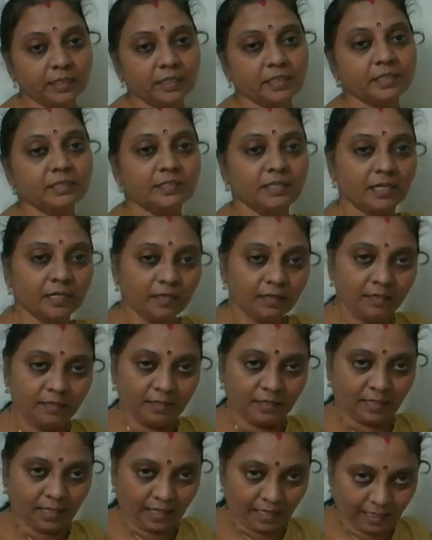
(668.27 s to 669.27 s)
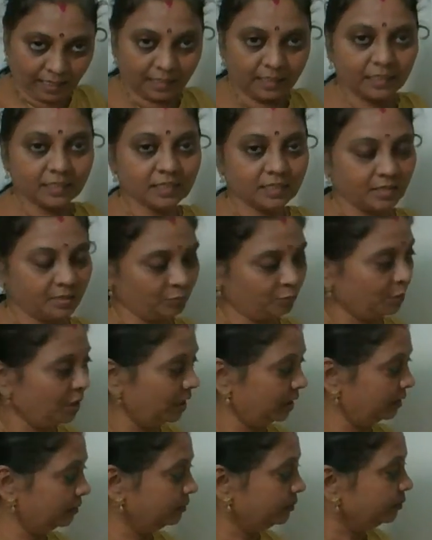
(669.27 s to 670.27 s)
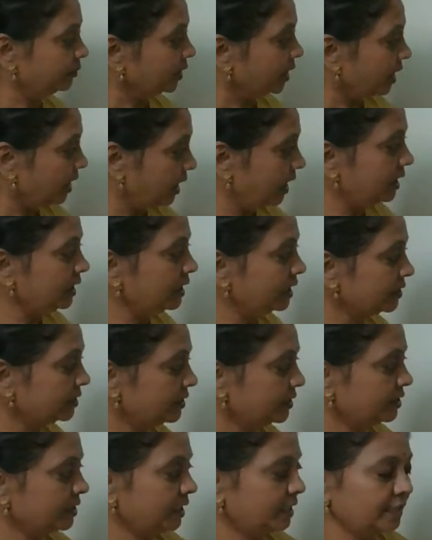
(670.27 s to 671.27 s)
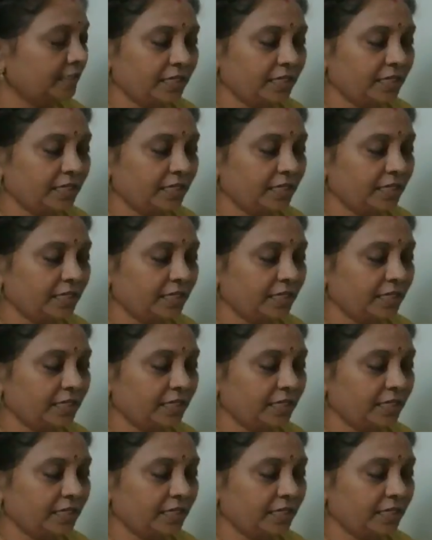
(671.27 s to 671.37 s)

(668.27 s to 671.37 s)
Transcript: He is the eldest one, eldest son.